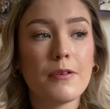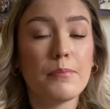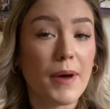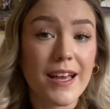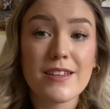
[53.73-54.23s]

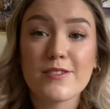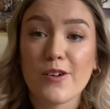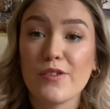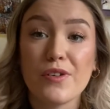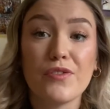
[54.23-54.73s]
based off
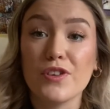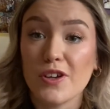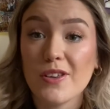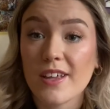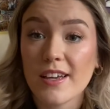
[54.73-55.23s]
of a few
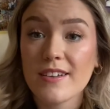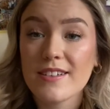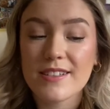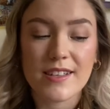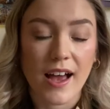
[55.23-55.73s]

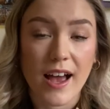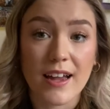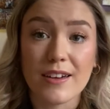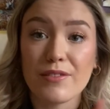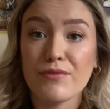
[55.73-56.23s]
things
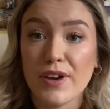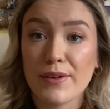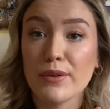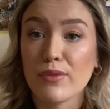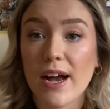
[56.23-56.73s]
and very
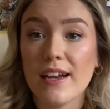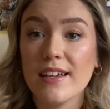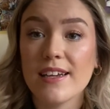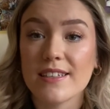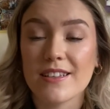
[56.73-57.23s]
rarely
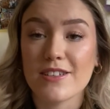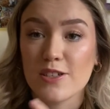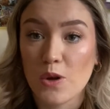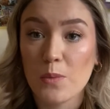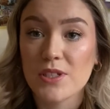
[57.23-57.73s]
is it the
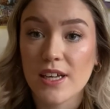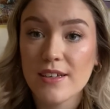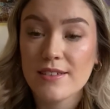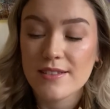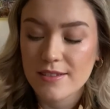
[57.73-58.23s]

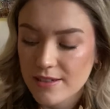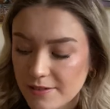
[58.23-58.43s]
synopsis.